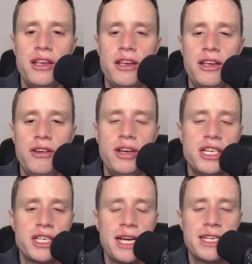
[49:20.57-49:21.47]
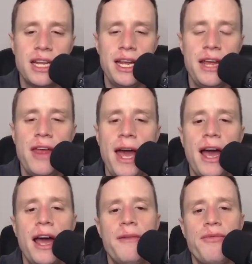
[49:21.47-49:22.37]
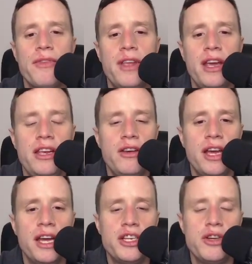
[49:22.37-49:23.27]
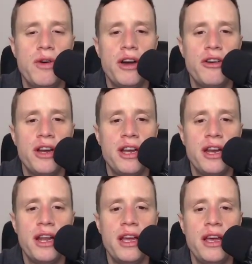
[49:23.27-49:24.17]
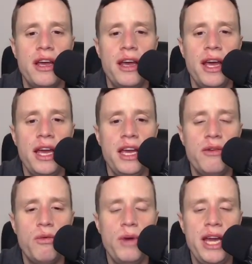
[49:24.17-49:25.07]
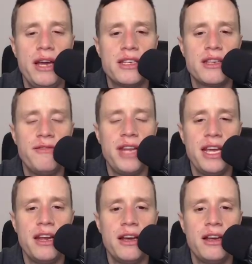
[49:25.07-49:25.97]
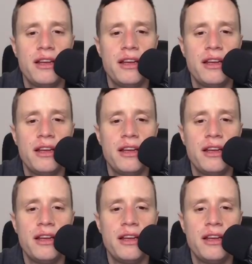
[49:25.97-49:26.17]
You could just isolate that and you could get 208 weeks of data